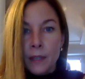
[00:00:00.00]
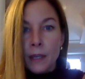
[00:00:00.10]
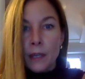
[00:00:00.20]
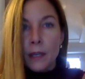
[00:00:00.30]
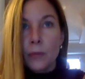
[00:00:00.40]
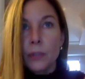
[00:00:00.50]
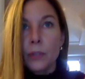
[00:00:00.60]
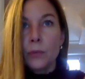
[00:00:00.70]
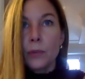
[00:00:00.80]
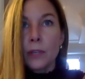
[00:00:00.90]
And when
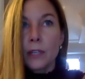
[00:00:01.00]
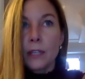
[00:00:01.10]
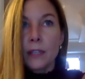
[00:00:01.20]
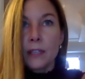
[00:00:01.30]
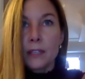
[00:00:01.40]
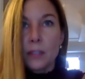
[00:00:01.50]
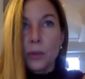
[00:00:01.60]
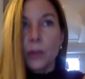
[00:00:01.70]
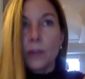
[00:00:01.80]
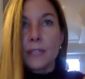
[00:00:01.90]
you work this
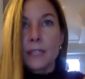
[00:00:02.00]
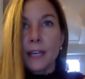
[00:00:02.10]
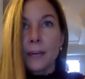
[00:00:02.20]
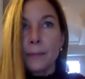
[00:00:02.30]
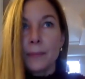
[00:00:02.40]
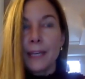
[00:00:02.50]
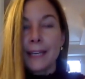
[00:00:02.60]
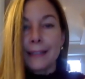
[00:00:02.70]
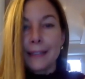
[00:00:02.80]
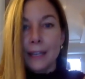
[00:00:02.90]
12 step,
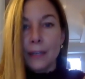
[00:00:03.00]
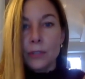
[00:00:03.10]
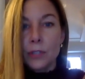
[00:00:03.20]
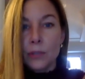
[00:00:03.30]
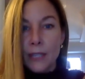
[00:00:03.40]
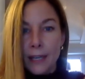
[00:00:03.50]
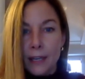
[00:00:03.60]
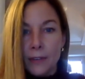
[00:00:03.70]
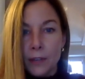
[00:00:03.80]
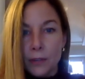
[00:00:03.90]
it allows you to
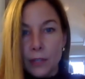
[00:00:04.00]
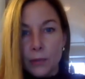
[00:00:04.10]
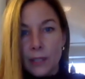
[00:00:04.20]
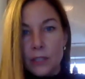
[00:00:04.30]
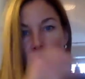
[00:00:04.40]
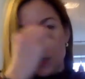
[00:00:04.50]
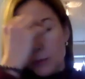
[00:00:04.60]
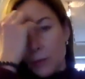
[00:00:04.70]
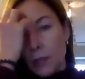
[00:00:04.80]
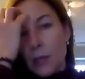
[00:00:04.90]
have healthy
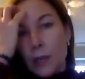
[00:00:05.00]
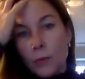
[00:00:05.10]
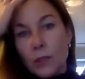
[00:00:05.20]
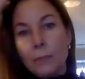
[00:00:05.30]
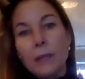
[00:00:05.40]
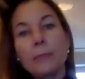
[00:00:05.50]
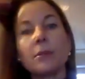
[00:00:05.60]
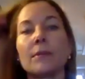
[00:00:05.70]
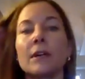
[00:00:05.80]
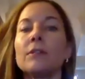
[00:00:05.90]
relationships with with the people
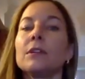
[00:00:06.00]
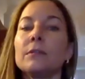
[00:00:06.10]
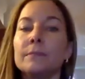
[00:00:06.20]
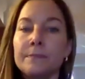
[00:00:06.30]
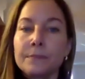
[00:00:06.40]
around you.